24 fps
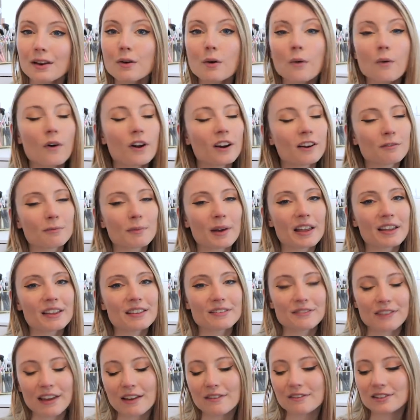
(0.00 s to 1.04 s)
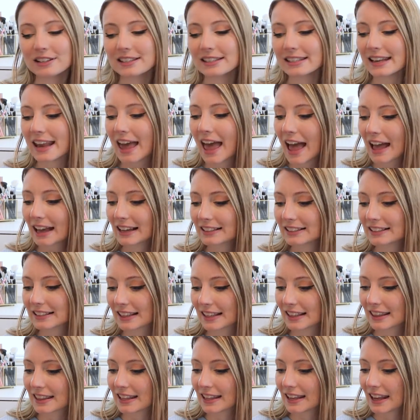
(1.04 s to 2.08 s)
one of my favorite snacks,
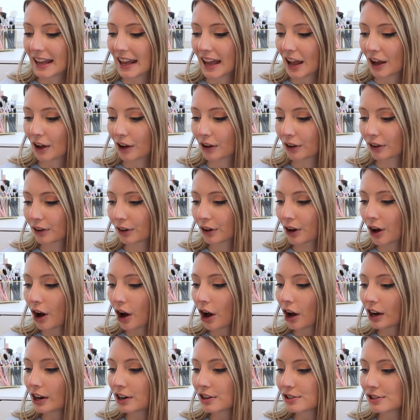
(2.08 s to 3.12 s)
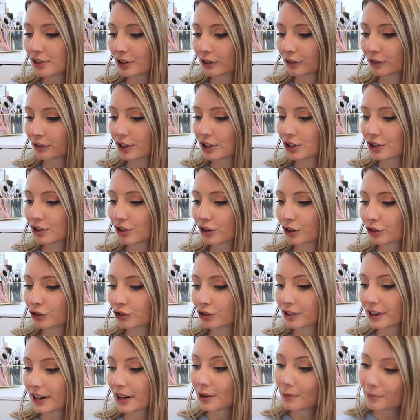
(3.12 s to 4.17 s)
the Cars Original
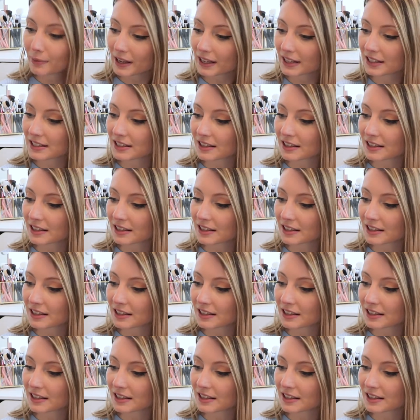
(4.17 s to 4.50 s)
Trail Mix.